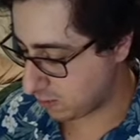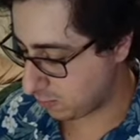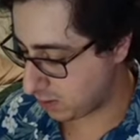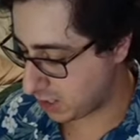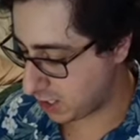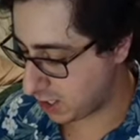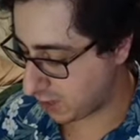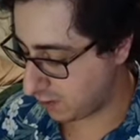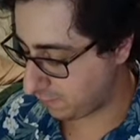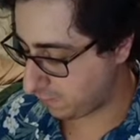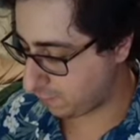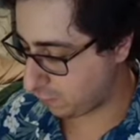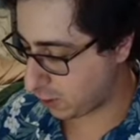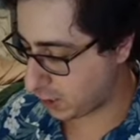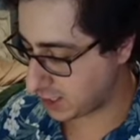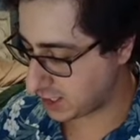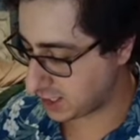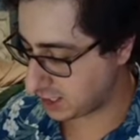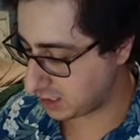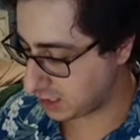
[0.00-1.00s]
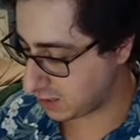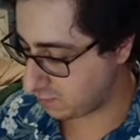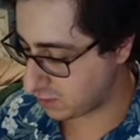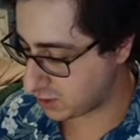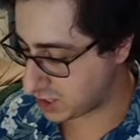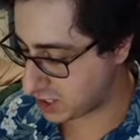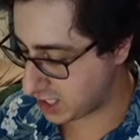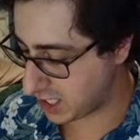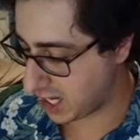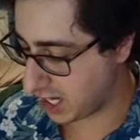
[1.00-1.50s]
Three to the front and
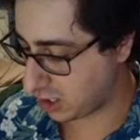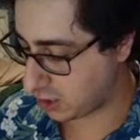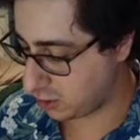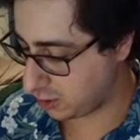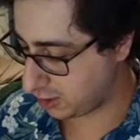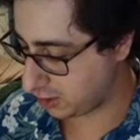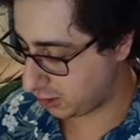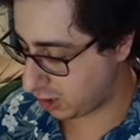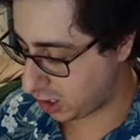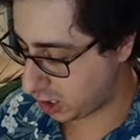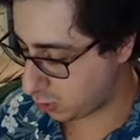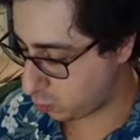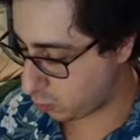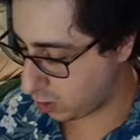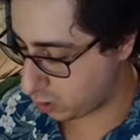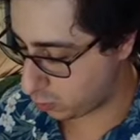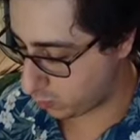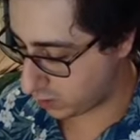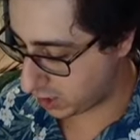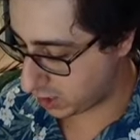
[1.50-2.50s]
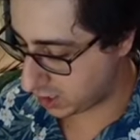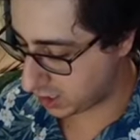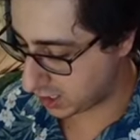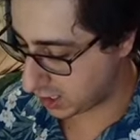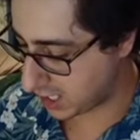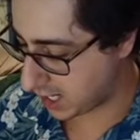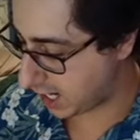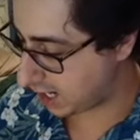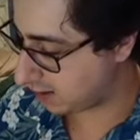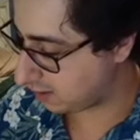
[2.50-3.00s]
give us good luck. What are we going
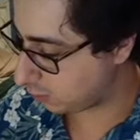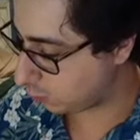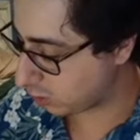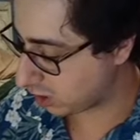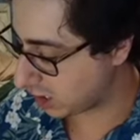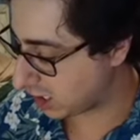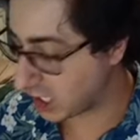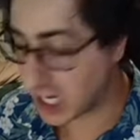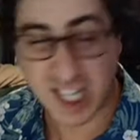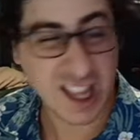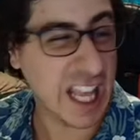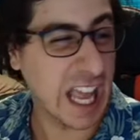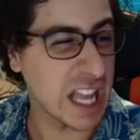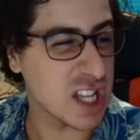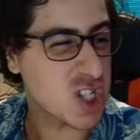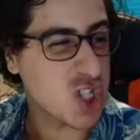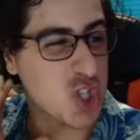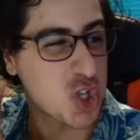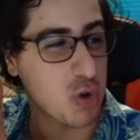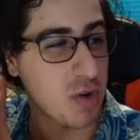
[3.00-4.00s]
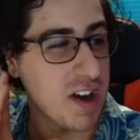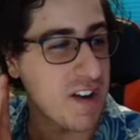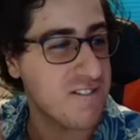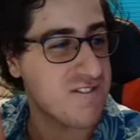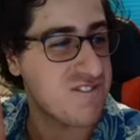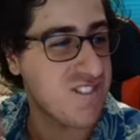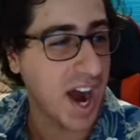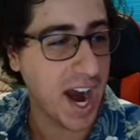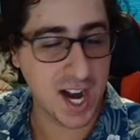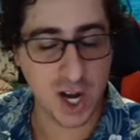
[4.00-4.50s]
to get? We're going to get that
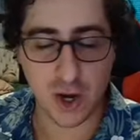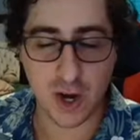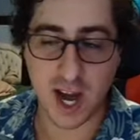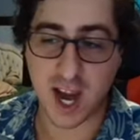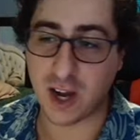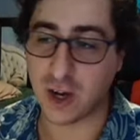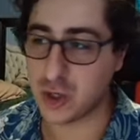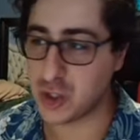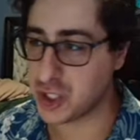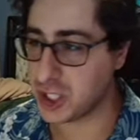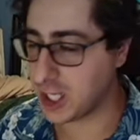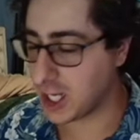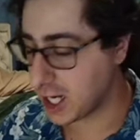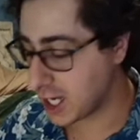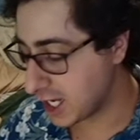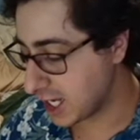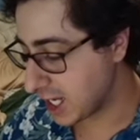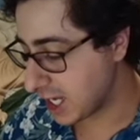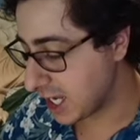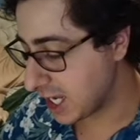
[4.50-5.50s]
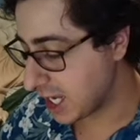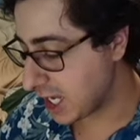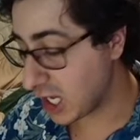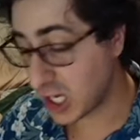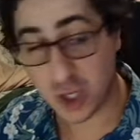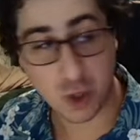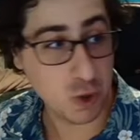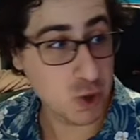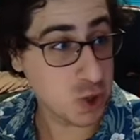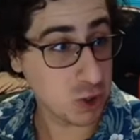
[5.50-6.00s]
straight fire energy.
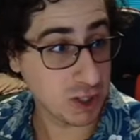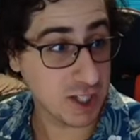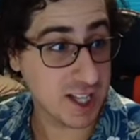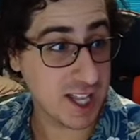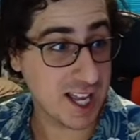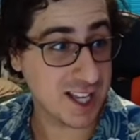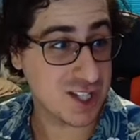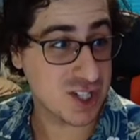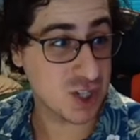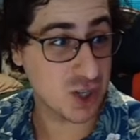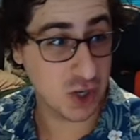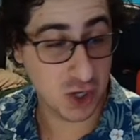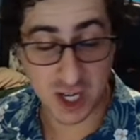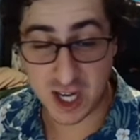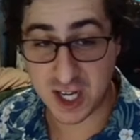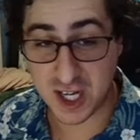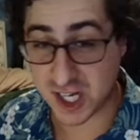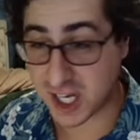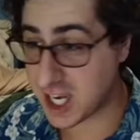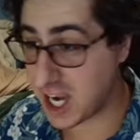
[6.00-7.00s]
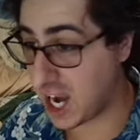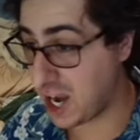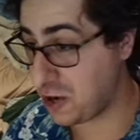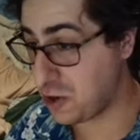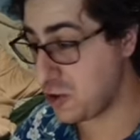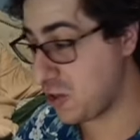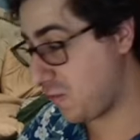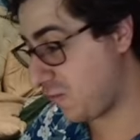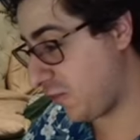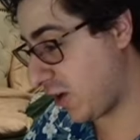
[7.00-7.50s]
And usually that's a good
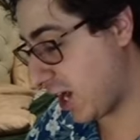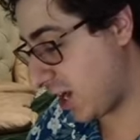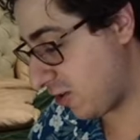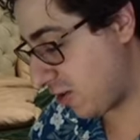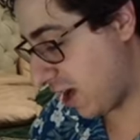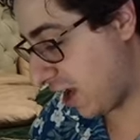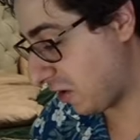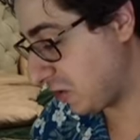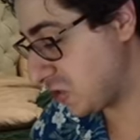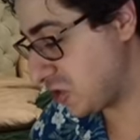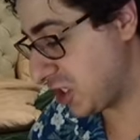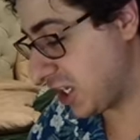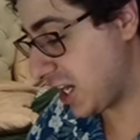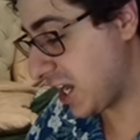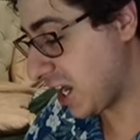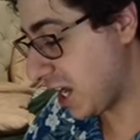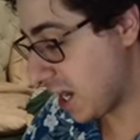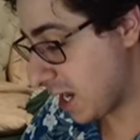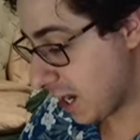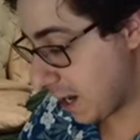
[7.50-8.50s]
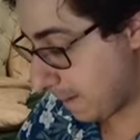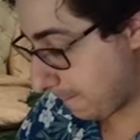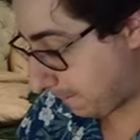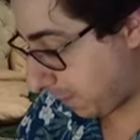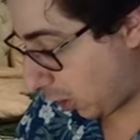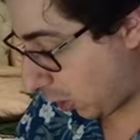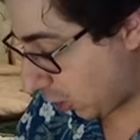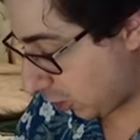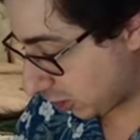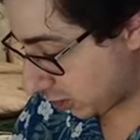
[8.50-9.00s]
indicator, the fire energy.
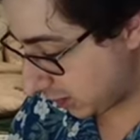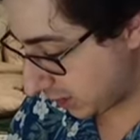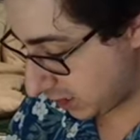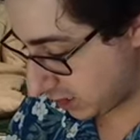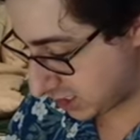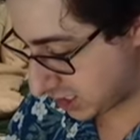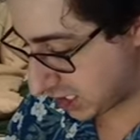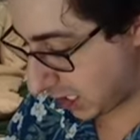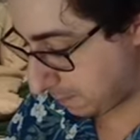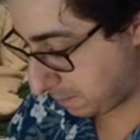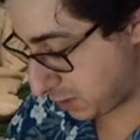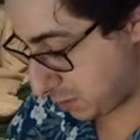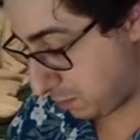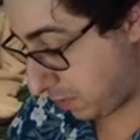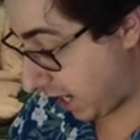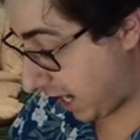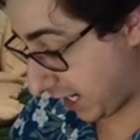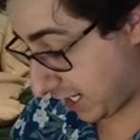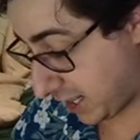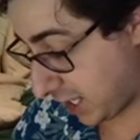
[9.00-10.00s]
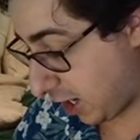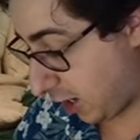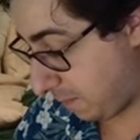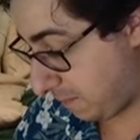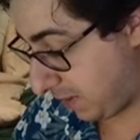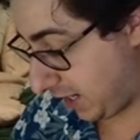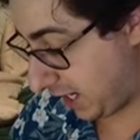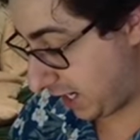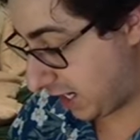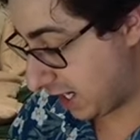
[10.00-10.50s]
Pergly, something's back
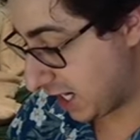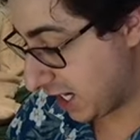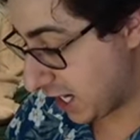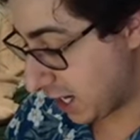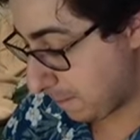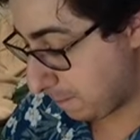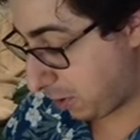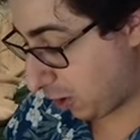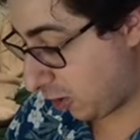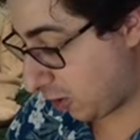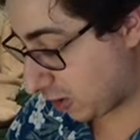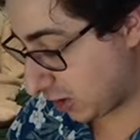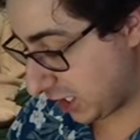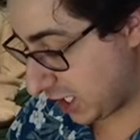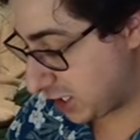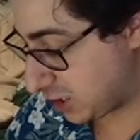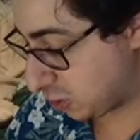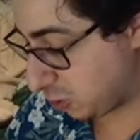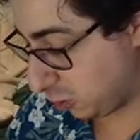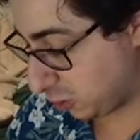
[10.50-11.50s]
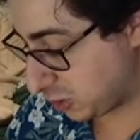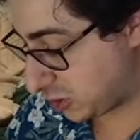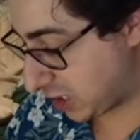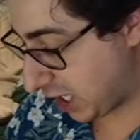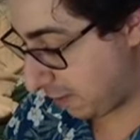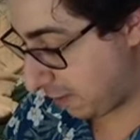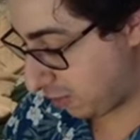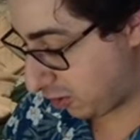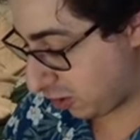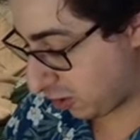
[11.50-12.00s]
there, man. Pergly,
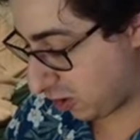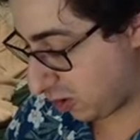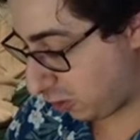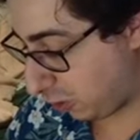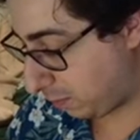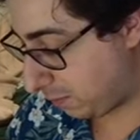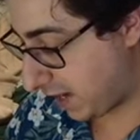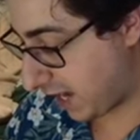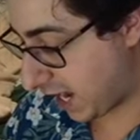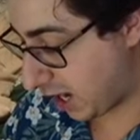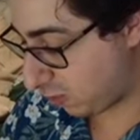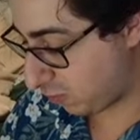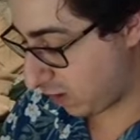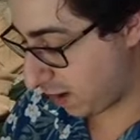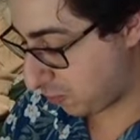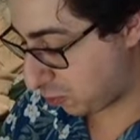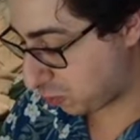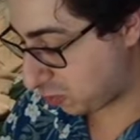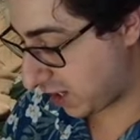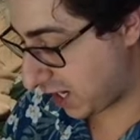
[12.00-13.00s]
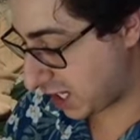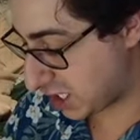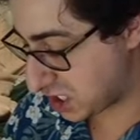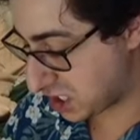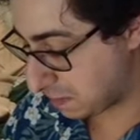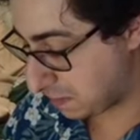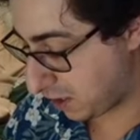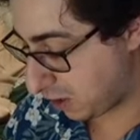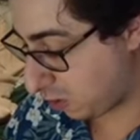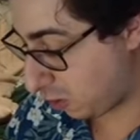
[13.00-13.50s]
Tooljammer, Golbat,
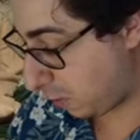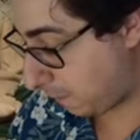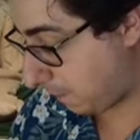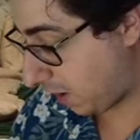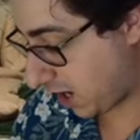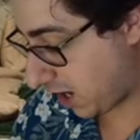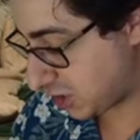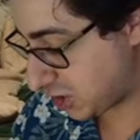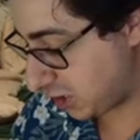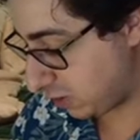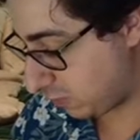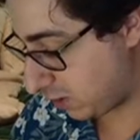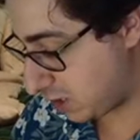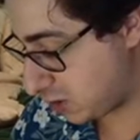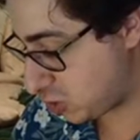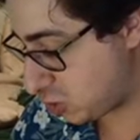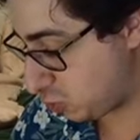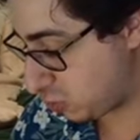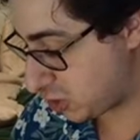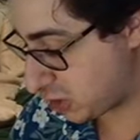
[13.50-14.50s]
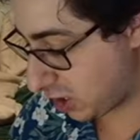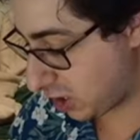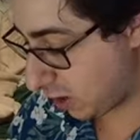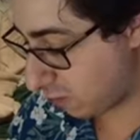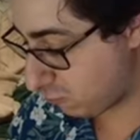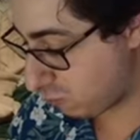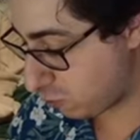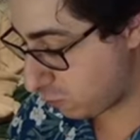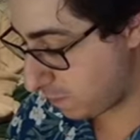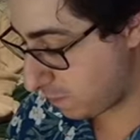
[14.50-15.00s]
Remoraid, Spiro, Pachirisu,
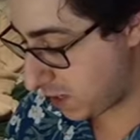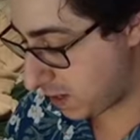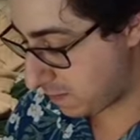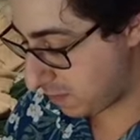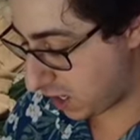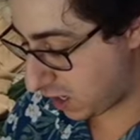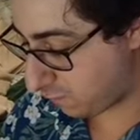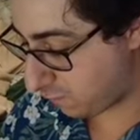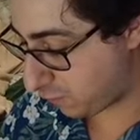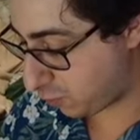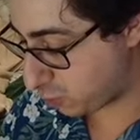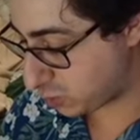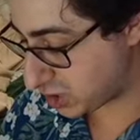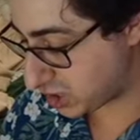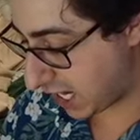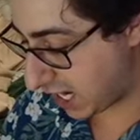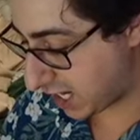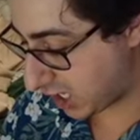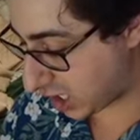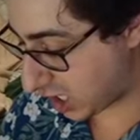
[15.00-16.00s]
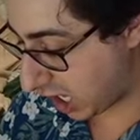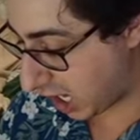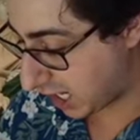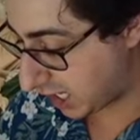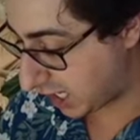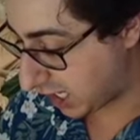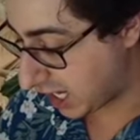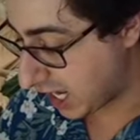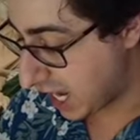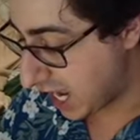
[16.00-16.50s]
Cherubi, Mienfoo,
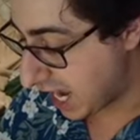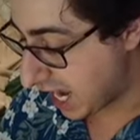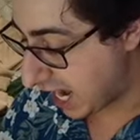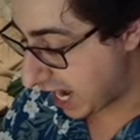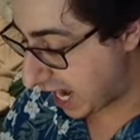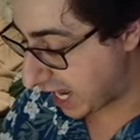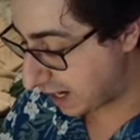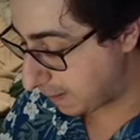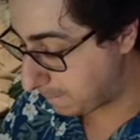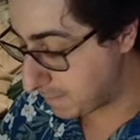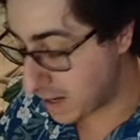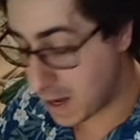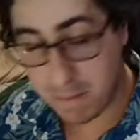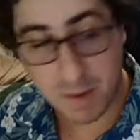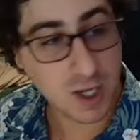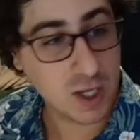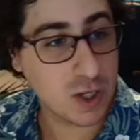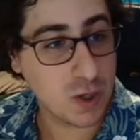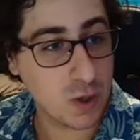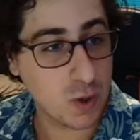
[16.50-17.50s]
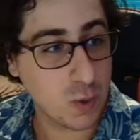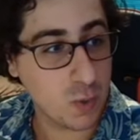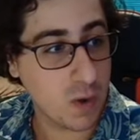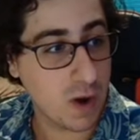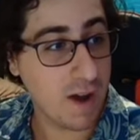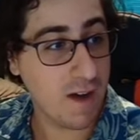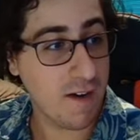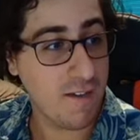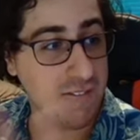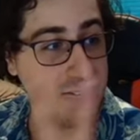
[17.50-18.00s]
Sandaconda, and a Mimikyu
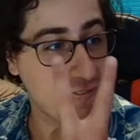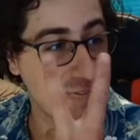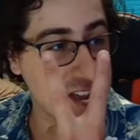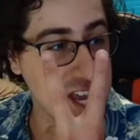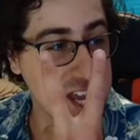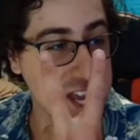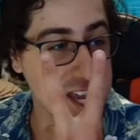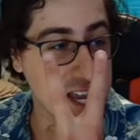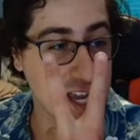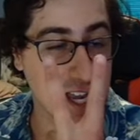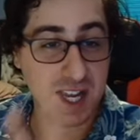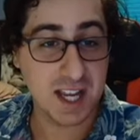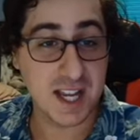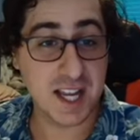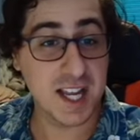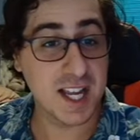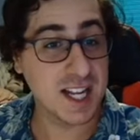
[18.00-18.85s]
V.